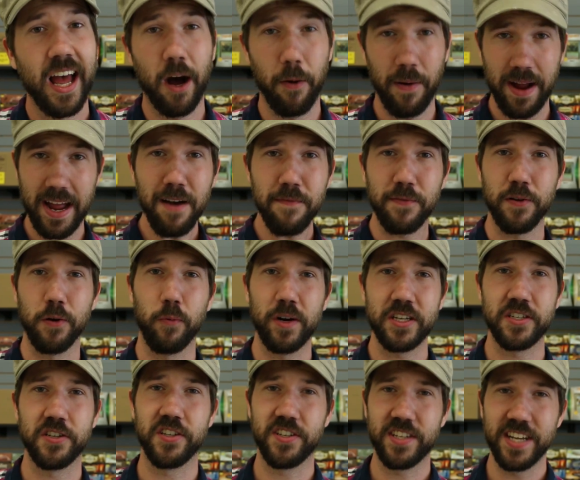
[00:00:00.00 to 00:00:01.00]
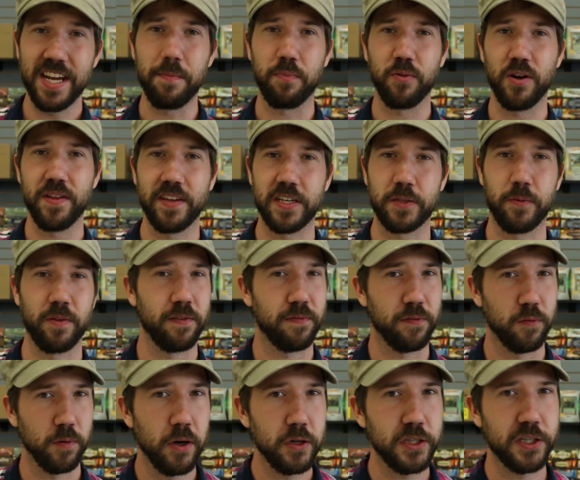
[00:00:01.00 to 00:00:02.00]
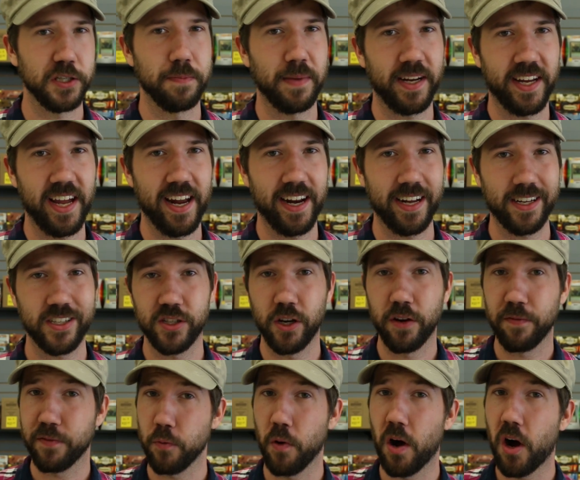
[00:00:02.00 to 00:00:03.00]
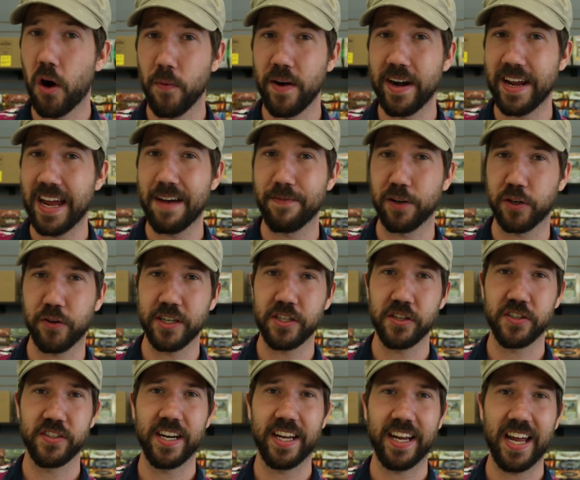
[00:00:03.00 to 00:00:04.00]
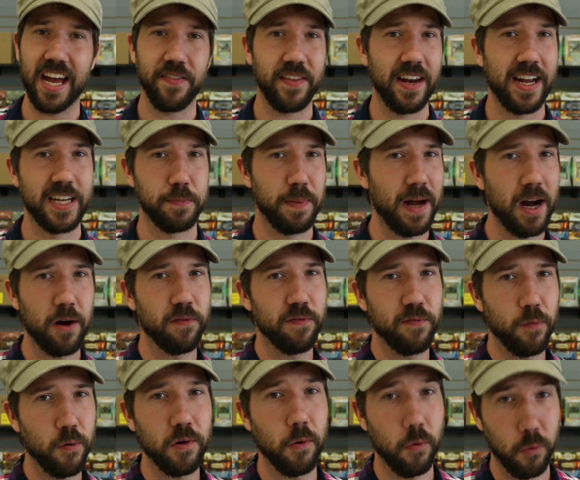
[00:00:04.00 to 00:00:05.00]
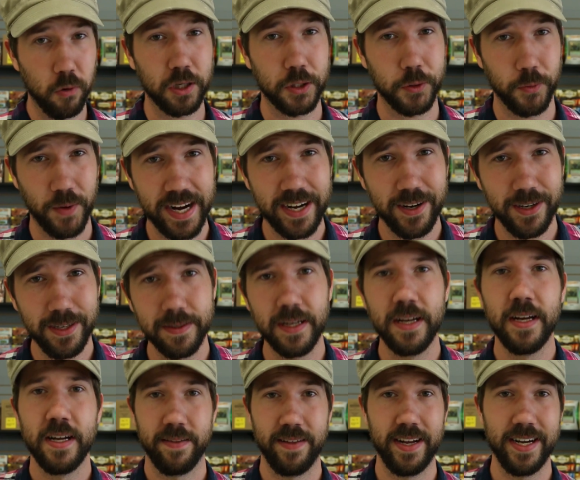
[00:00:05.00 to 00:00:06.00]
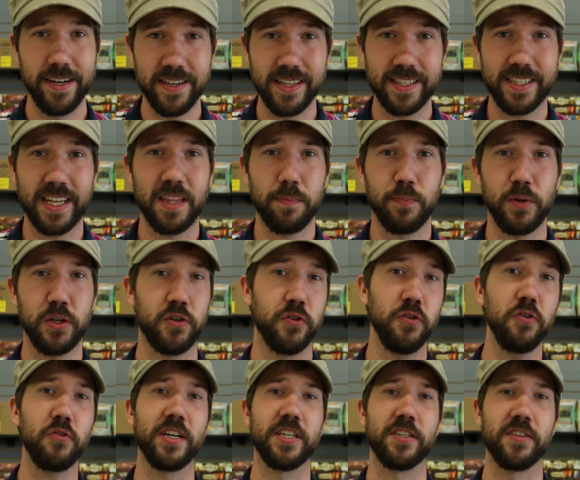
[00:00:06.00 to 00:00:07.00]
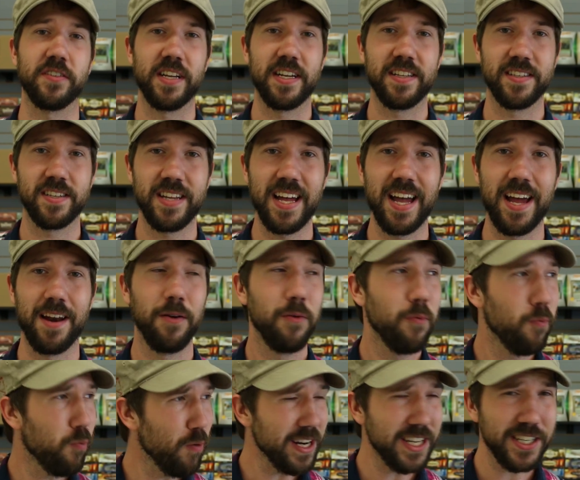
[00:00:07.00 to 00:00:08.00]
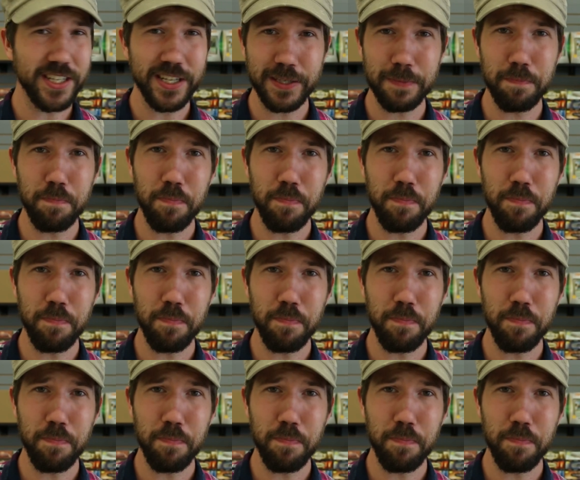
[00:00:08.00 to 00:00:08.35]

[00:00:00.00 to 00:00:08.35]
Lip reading: However, Wizards did print this with the Ferocious mechanic, so if you already have a creature sitting out that has power 4 or greater, then you just get to put 2 creatures in instead, which is